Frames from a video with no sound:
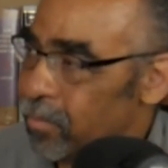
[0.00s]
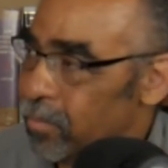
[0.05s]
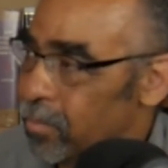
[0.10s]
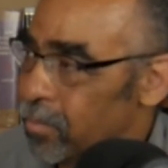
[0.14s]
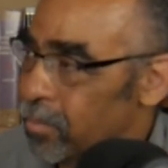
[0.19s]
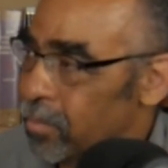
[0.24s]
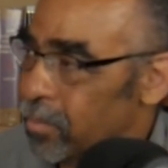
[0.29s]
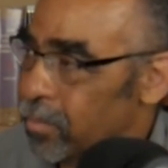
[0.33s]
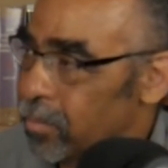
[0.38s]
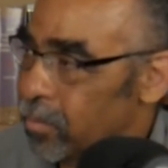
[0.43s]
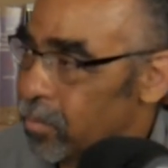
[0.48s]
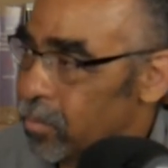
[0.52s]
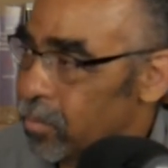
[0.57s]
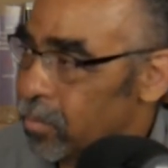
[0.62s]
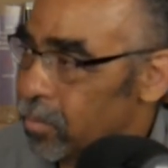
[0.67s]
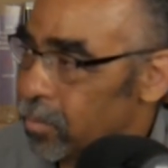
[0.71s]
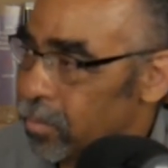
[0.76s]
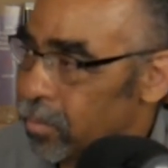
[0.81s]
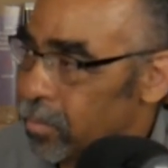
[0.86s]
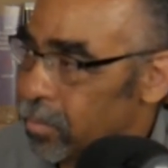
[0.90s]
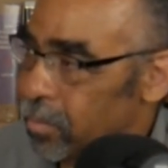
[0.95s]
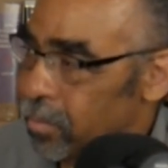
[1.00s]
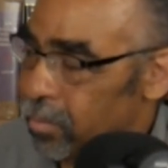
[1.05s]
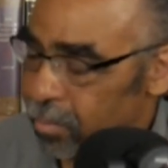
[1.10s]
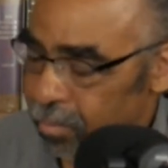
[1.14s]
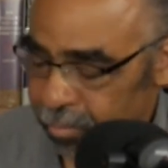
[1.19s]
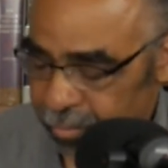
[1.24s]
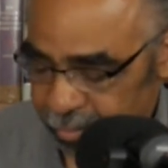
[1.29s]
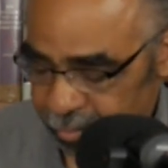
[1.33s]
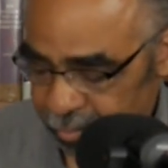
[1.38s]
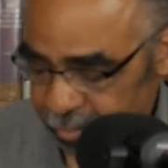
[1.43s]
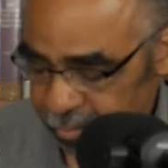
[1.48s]

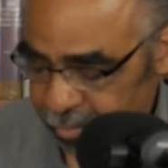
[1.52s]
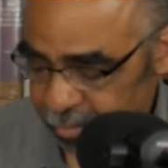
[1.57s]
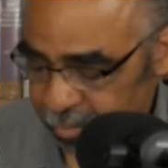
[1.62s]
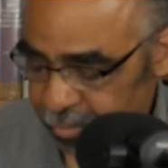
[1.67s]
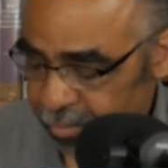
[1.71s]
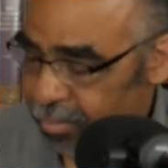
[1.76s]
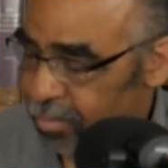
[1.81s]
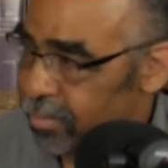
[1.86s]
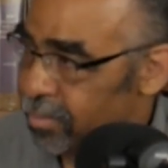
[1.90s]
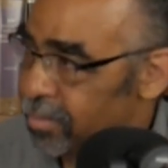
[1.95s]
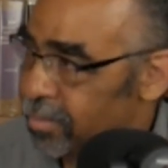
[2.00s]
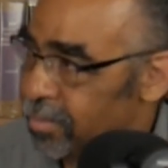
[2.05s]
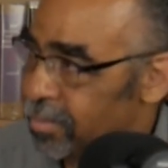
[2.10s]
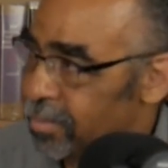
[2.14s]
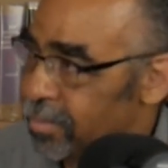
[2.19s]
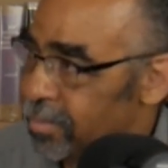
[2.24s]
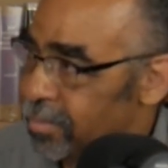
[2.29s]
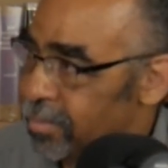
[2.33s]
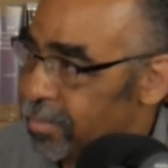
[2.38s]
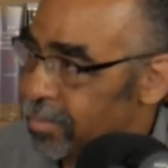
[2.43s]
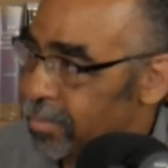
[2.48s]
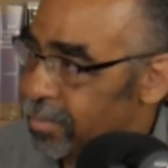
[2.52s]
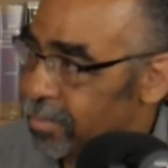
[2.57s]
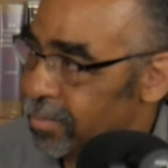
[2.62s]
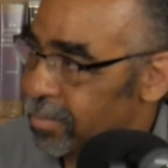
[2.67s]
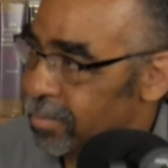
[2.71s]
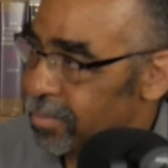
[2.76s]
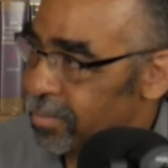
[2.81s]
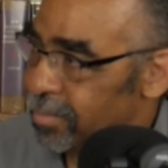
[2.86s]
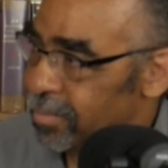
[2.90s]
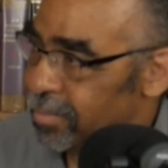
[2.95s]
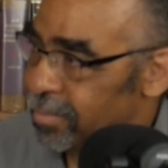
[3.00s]

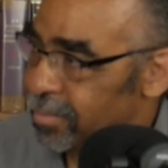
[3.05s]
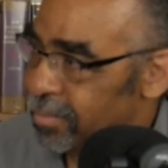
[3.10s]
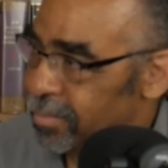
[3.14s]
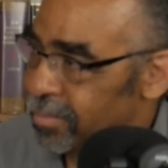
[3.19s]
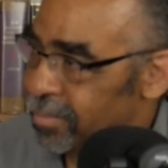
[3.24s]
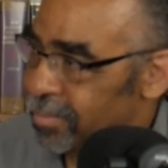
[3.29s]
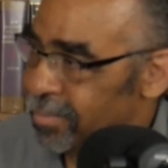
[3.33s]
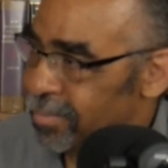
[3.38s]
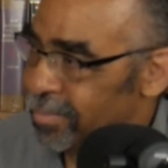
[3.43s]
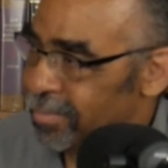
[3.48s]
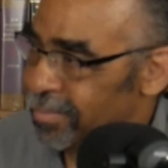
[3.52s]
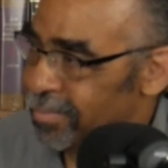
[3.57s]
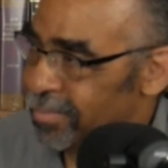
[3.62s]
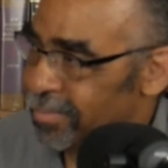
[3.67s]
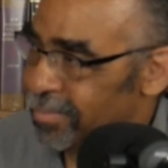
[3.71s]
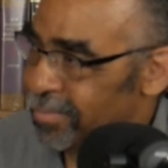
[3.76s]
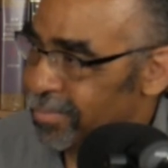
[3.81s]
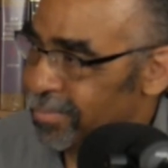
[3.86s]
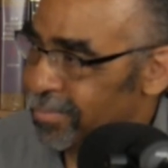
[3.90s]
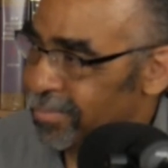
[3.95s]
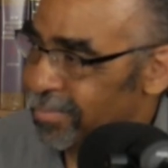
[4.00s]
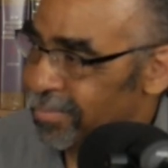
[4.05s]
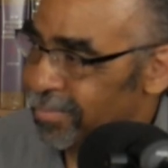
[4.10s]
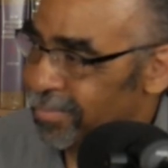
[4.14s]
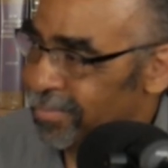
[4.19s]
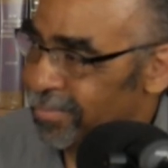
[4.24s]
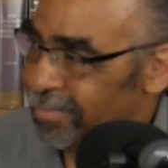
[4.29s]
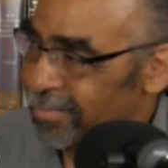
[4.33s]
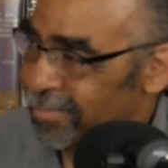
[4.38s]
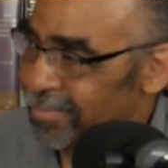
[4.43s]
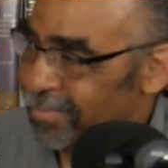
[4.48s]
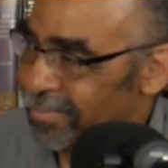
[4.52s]

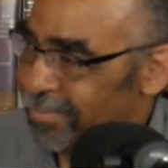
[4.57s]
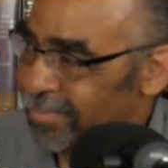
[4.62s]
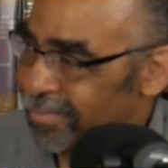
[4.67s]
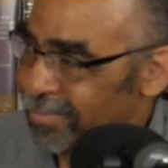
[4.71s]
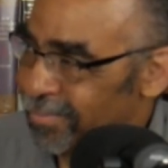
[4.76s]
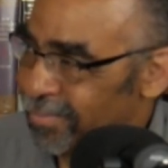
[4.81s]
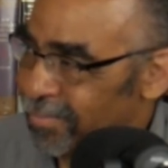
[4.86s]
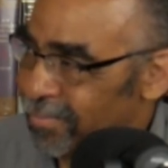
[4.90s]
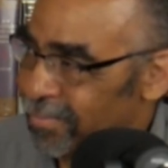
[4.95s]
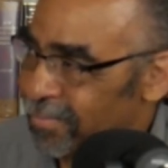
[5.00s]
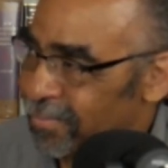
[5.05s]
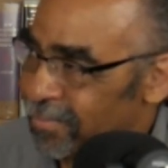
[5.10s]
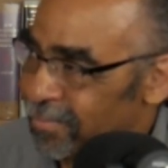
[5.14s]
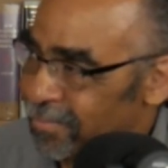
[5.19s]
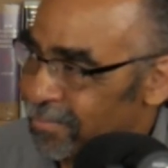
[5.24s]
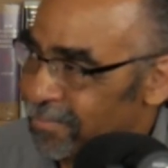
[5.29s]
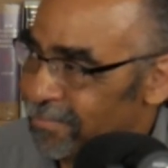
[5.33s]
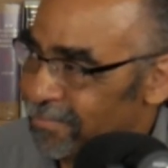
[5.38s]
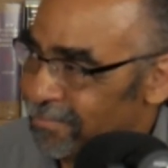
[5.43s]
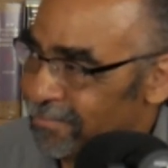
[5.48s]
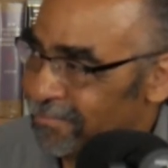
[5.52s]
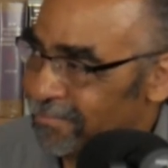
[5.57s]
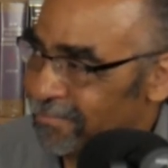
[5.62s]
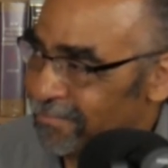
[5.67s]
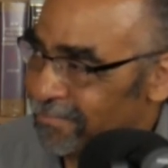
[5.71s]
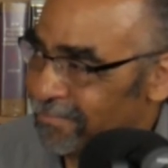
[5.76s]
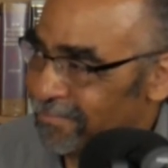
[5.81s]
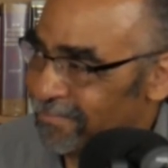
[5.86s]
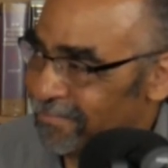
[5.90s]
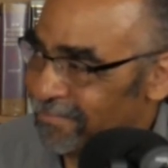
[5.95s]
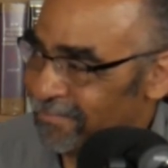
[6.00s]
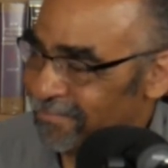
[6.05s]

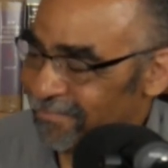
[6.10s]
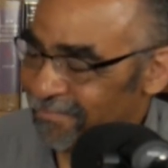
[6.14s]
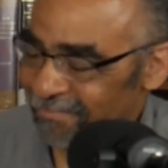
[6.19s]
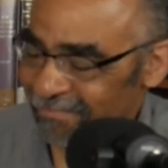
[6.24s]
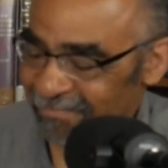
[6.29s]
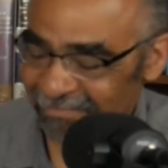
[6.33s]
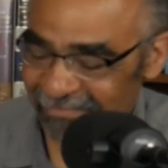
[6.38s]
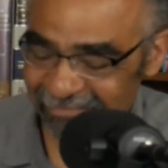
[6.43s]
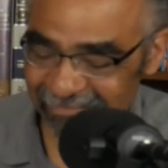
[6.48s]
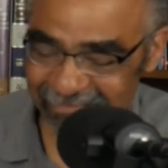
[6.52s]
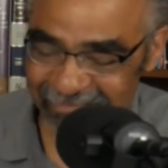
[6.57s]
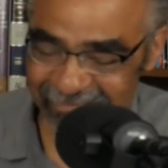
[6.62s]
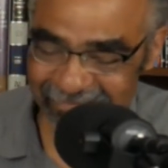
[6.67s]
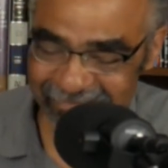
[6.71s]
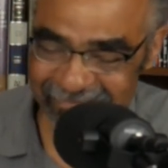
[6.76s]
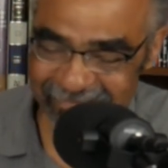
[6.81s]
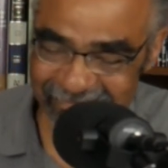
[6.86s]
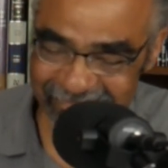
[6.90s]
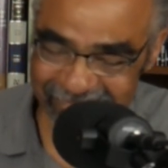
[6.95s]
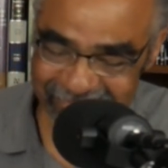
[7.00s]
The person shown says nothing.